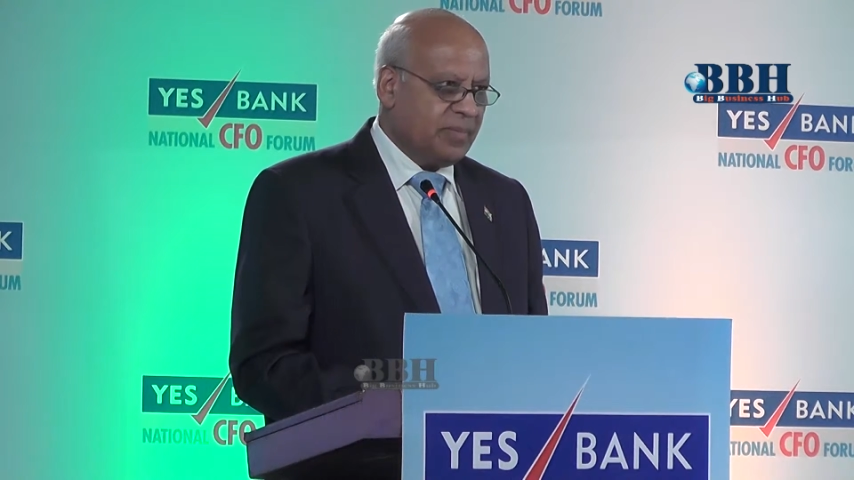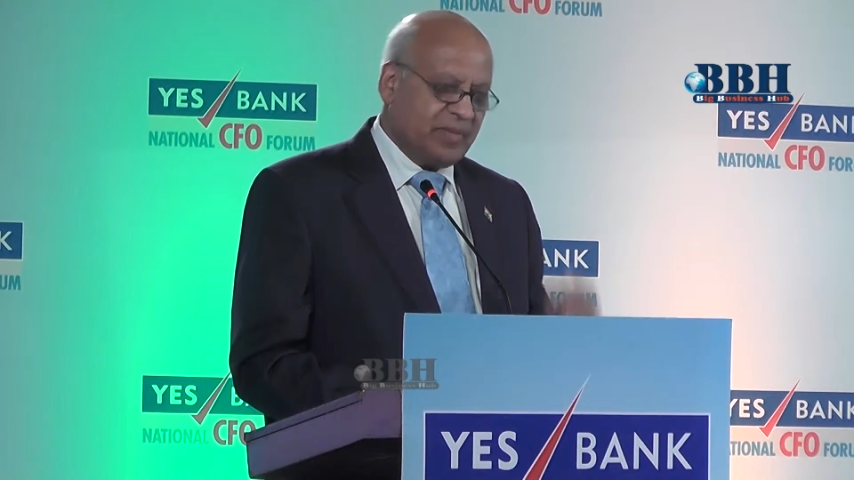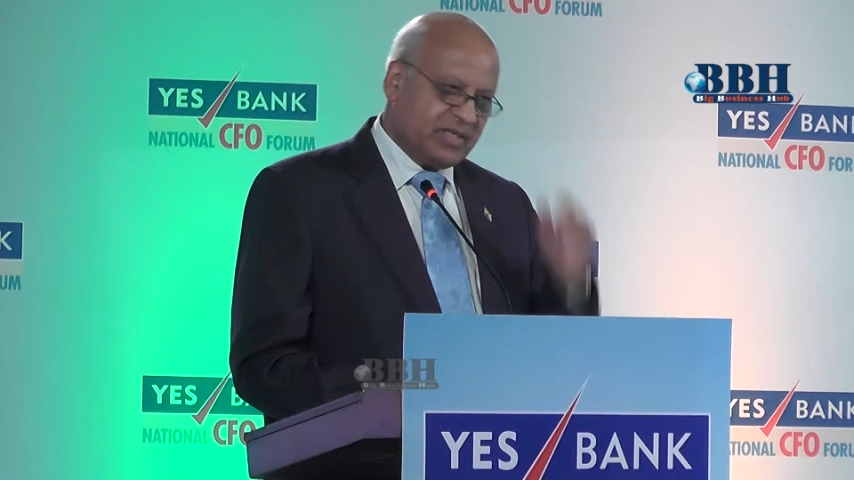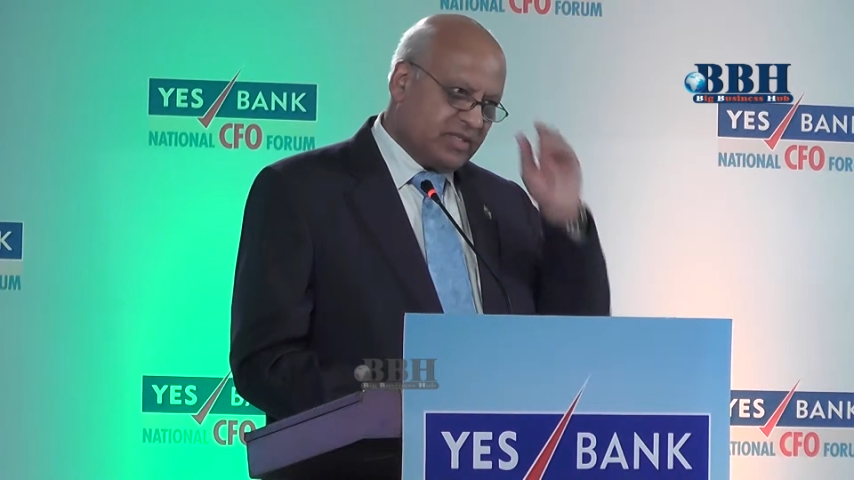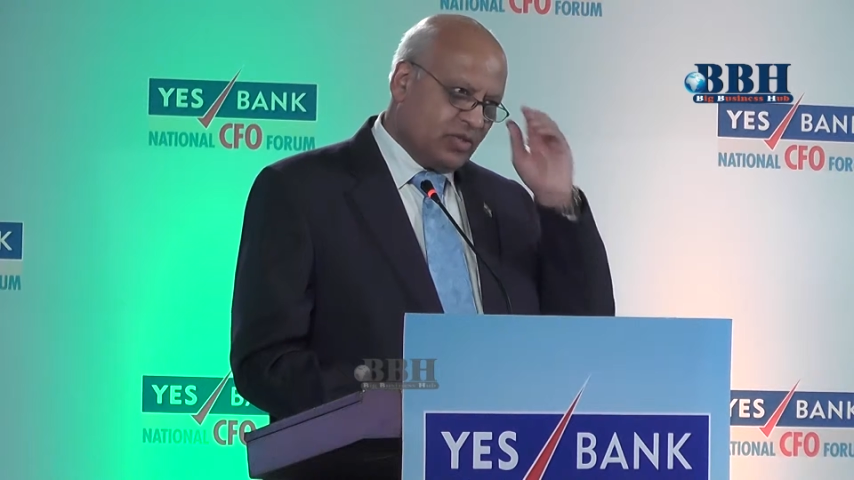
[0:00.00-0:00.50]

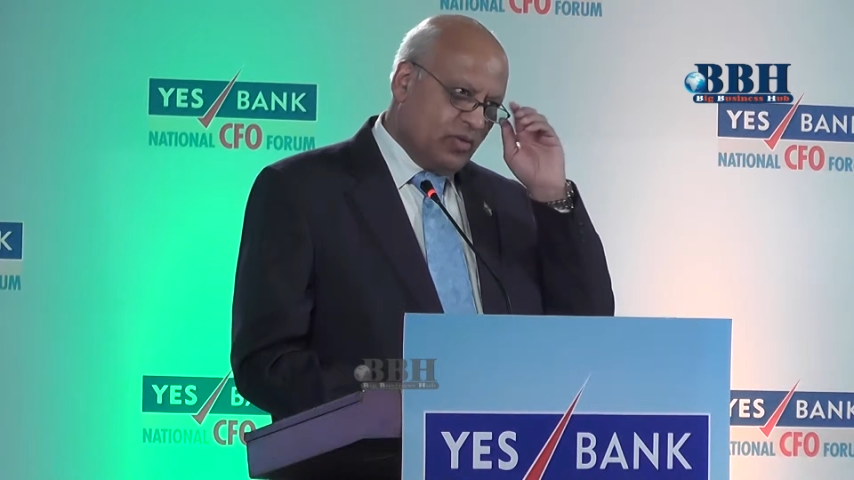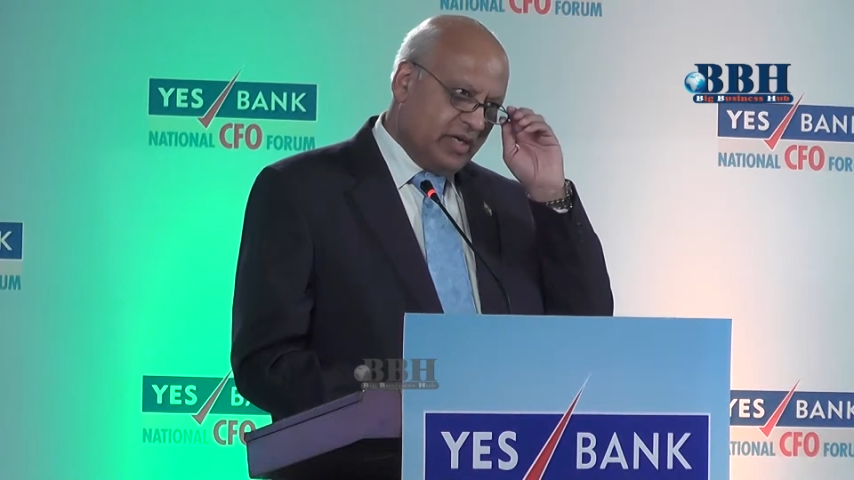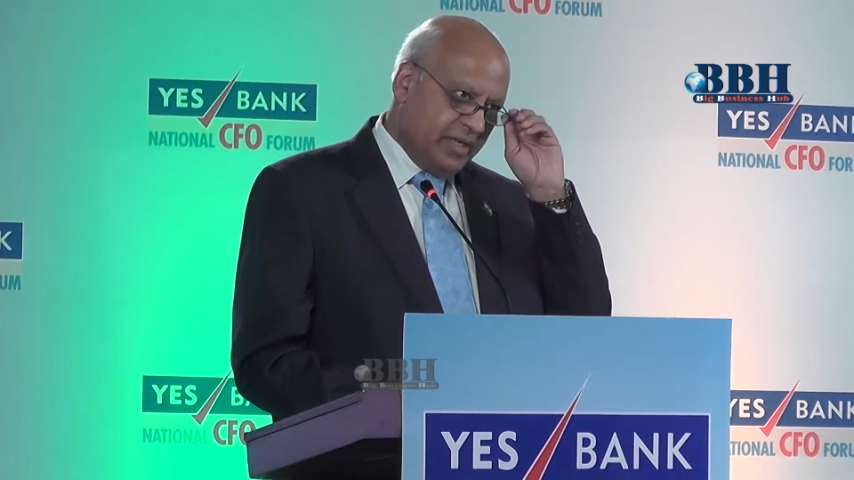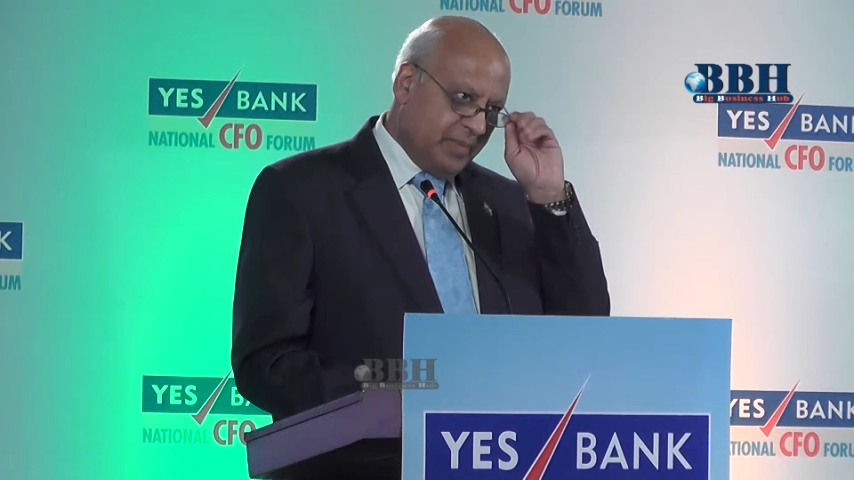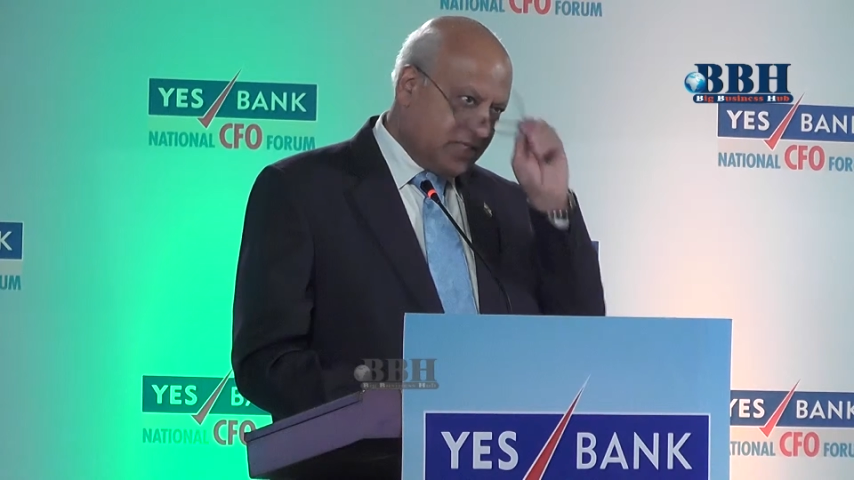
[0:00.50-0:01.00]
person who will
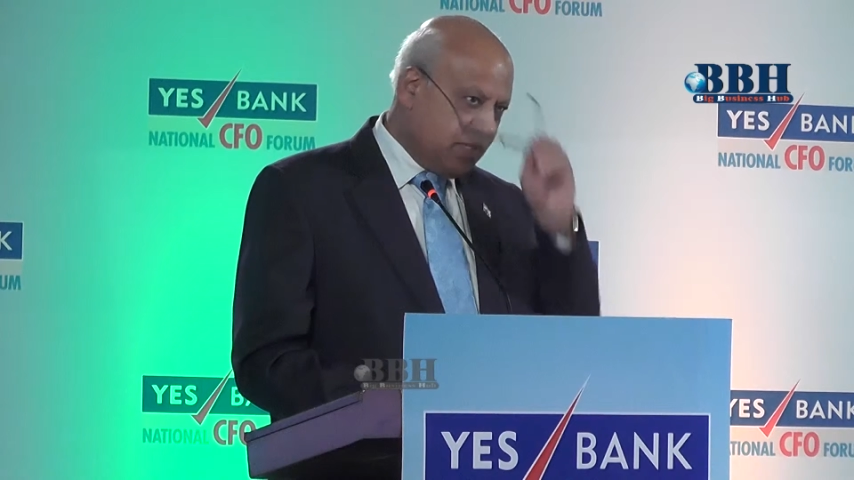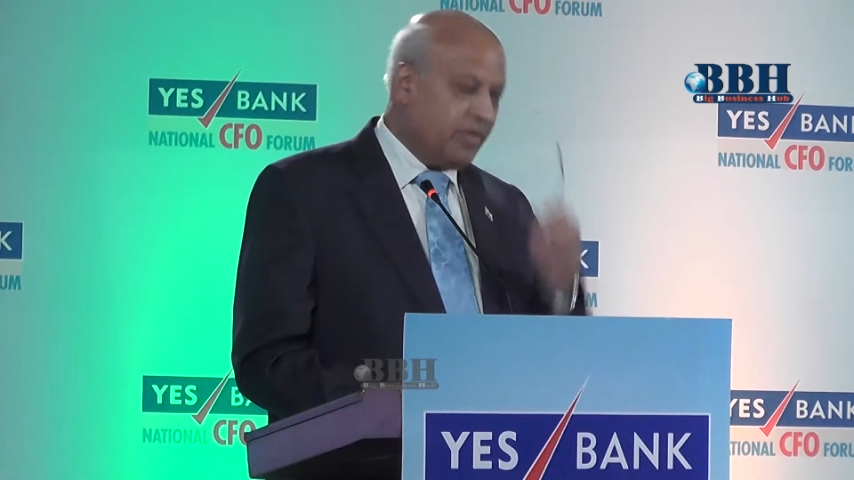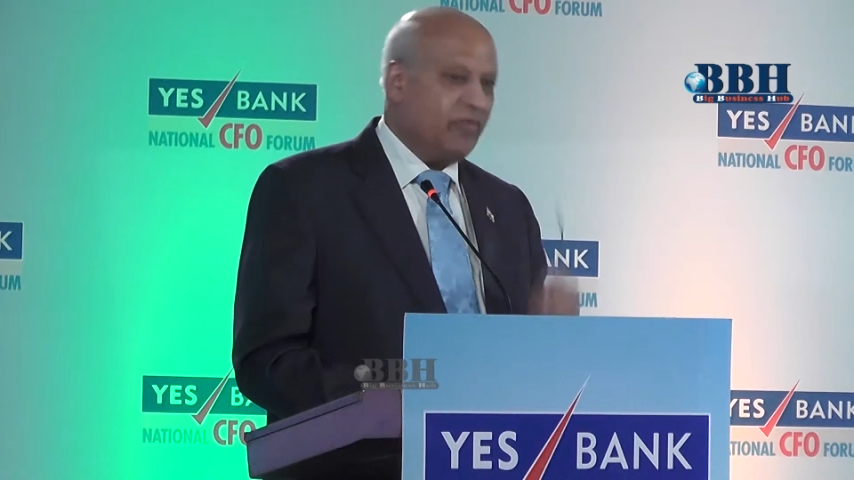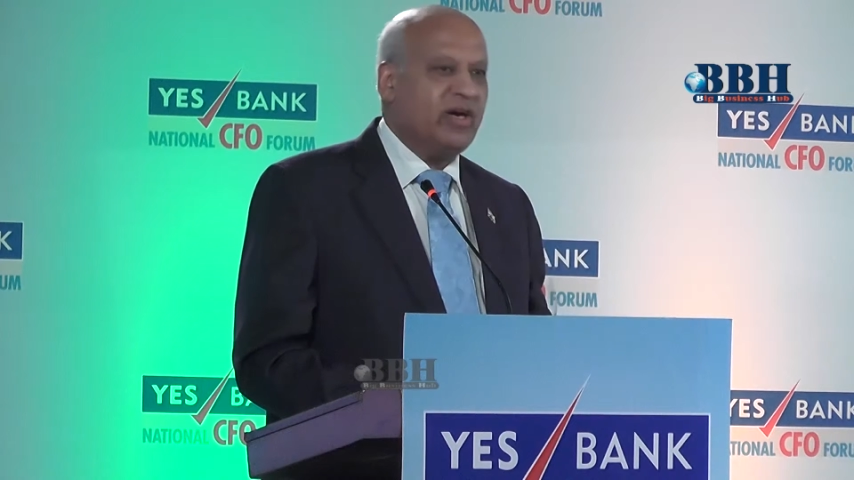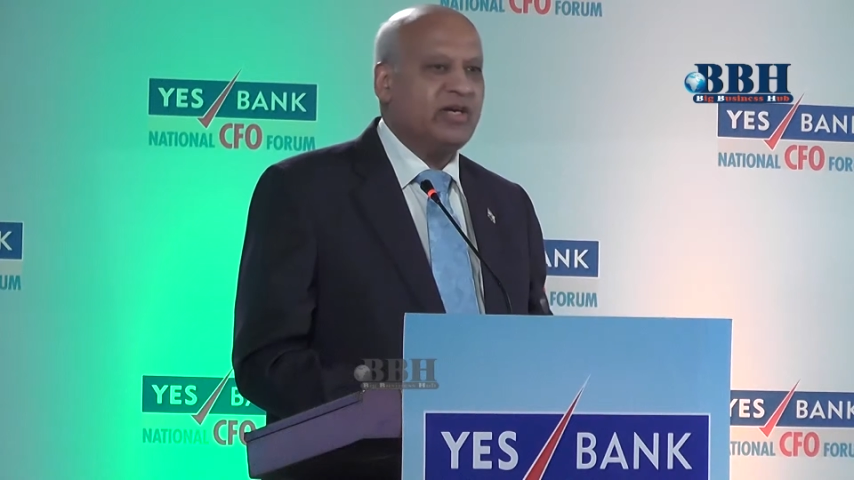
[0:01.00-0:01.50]
get maximum
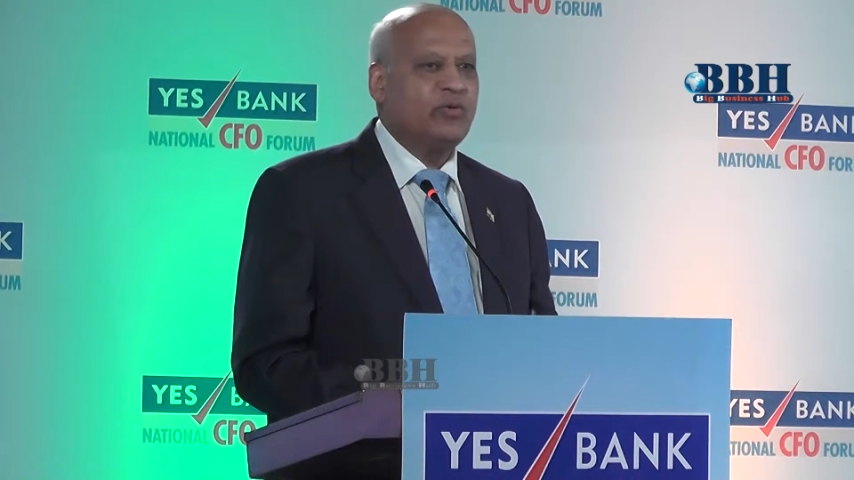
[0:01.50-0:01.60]
reward